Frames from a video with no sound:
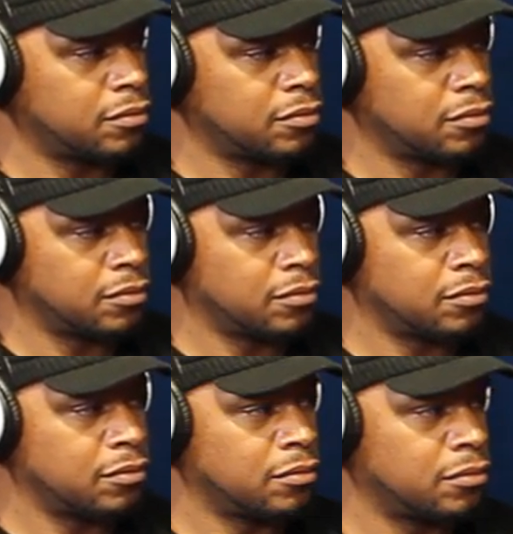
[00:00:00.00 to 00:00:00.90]

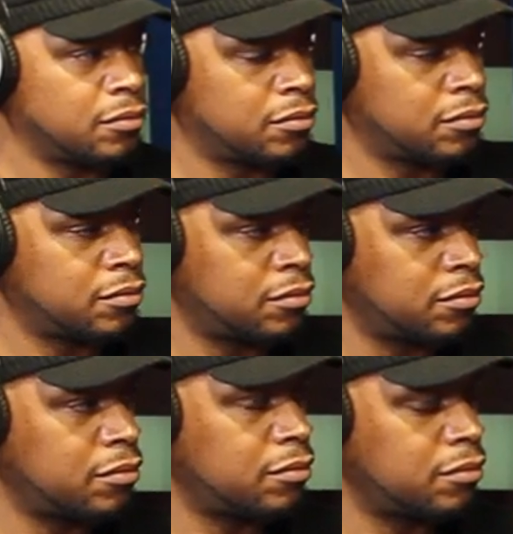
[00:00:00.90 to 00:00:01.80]

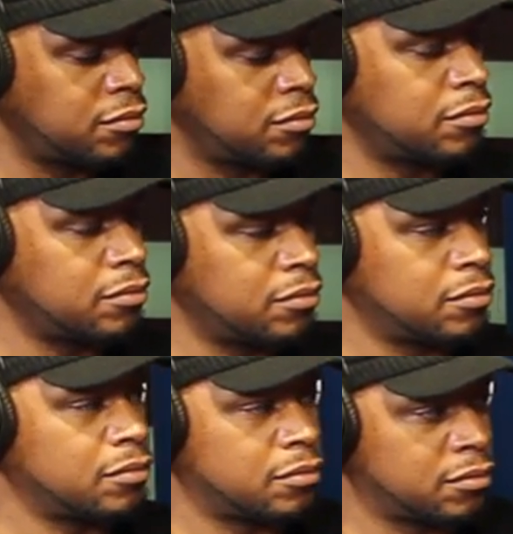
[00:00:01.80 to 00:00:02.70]

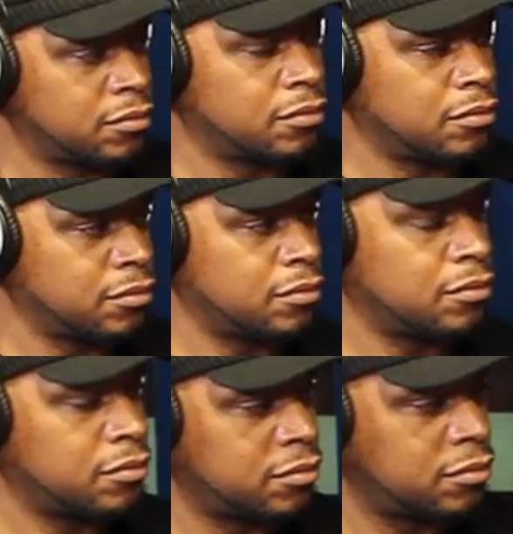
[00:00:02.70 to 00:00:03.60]

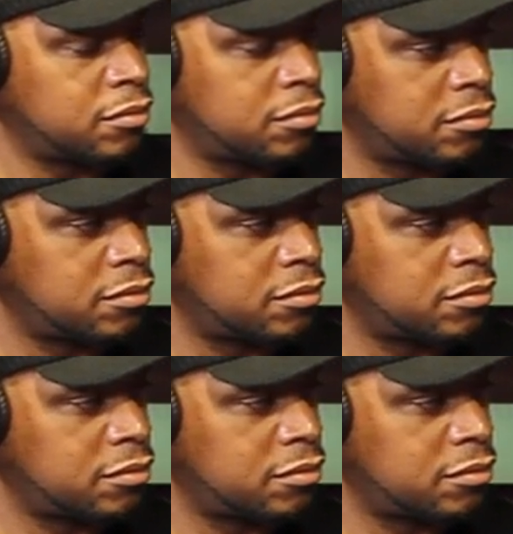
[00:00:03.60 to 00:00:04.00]
(not speaking)